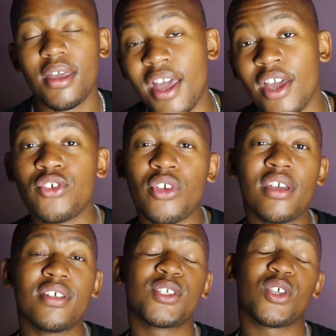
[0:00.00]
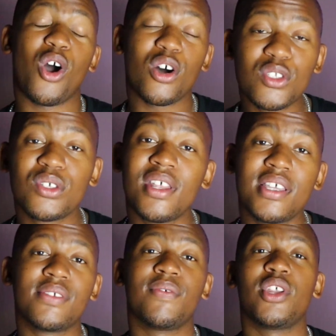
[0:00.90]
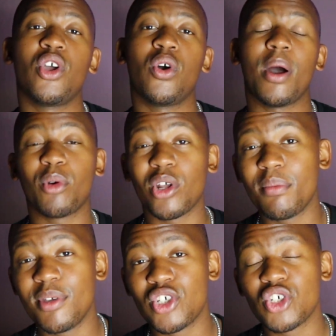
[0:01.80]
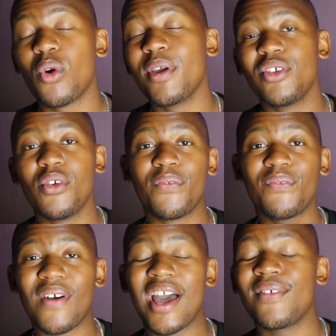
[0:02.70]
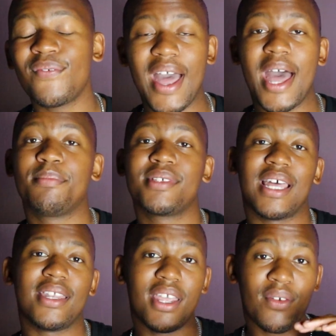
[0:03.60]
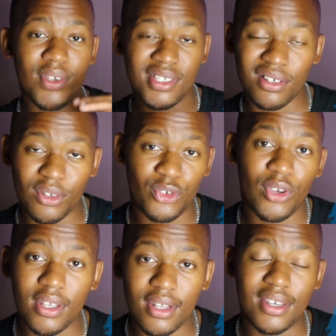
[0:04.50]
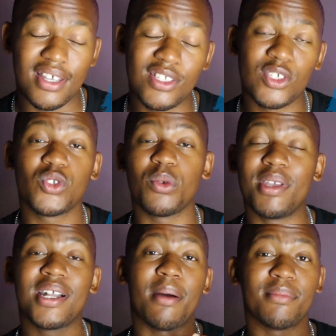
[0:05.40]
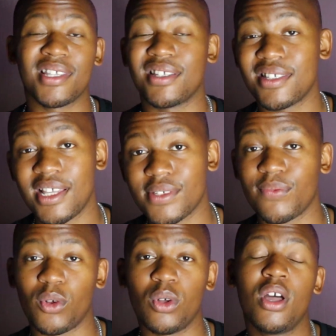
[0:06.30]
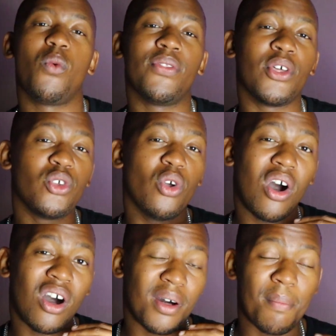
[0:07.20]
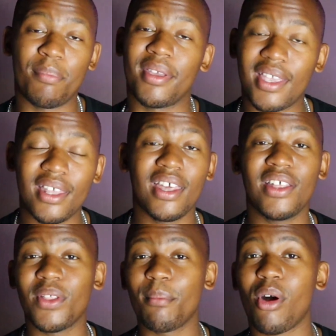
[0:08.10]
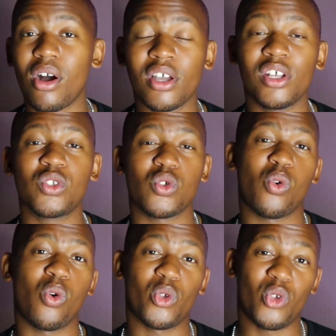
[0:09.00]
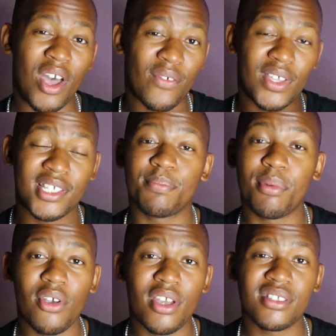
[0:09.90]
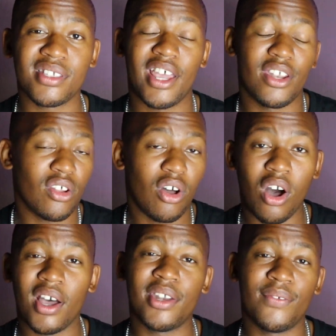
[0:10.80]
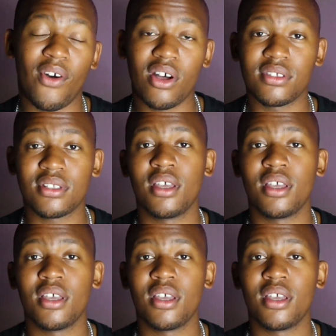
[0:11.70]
Hey traders, on today's video, I'm going to be showing you 5 apps that every single trader needs to become successful. Whether you are a beginner in the market or you have experience and are advanced,